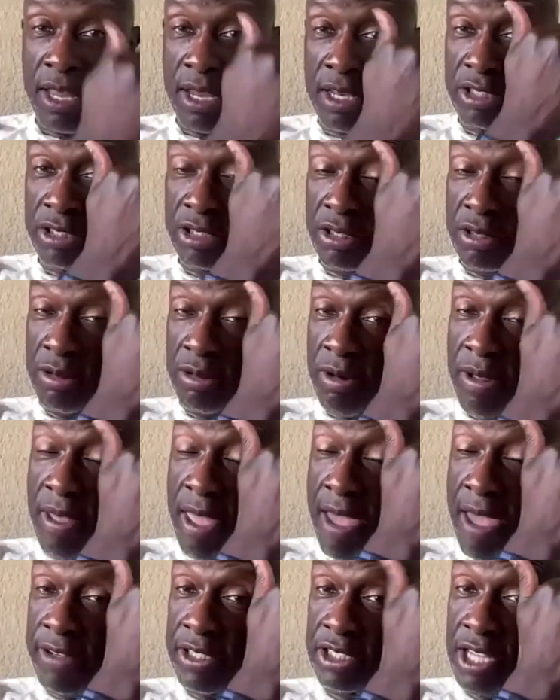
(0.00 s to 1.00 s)
and
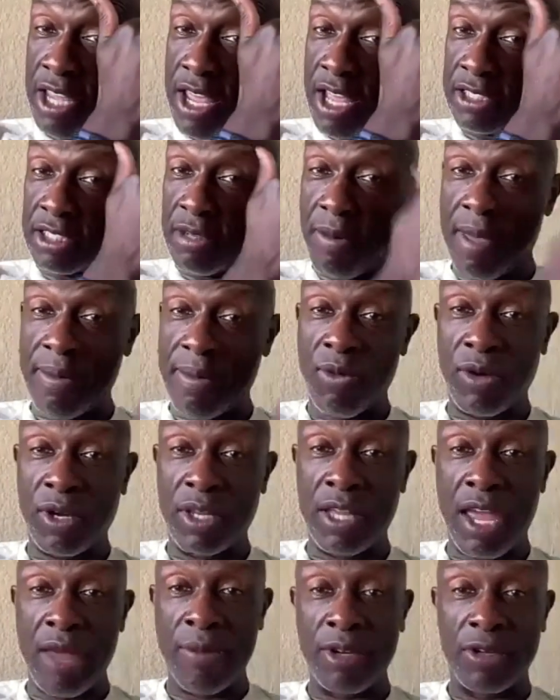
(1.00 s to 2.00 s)
have a chance to maybe win a
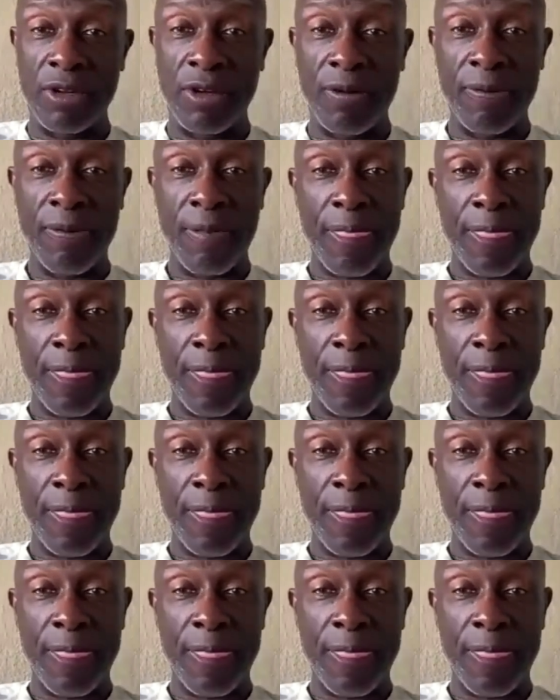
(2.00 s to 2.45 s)
game or two.